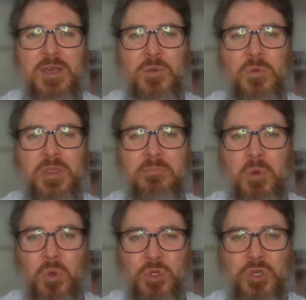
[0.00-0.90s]
with
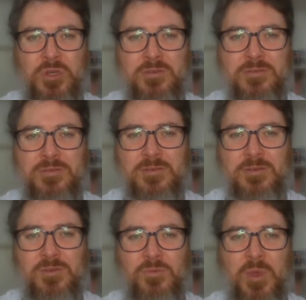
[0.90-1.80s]
abortion,
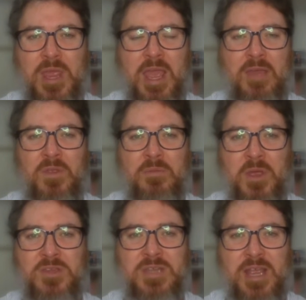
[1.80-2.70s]
we have in
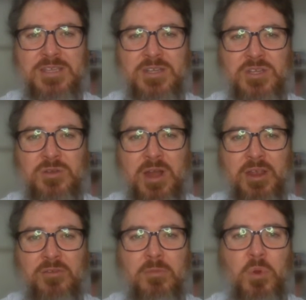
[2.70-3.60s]
most states in
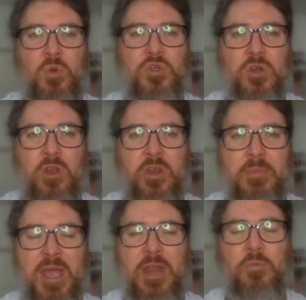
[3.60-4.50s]
Australia abortion on
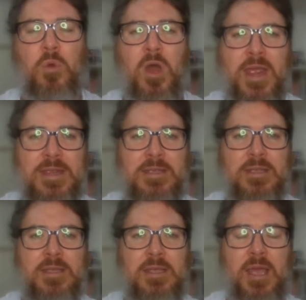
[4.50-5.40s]
demand. Why?
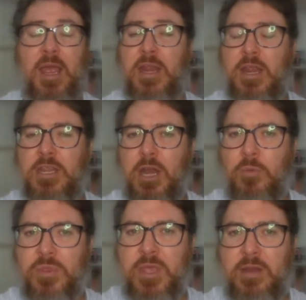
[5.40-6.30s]

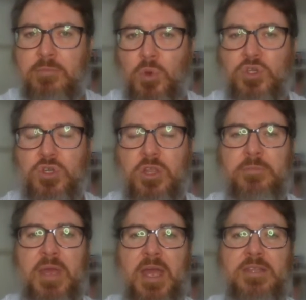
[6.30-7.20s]
With that abortion on
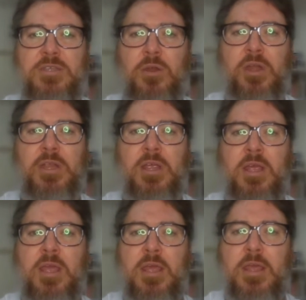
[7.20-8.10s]
demand,
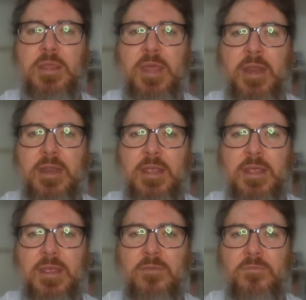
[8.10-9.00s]
that
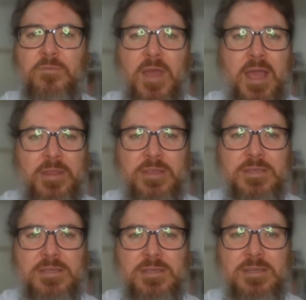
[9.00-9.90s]

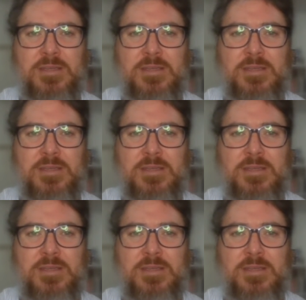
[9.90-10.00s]
fathers,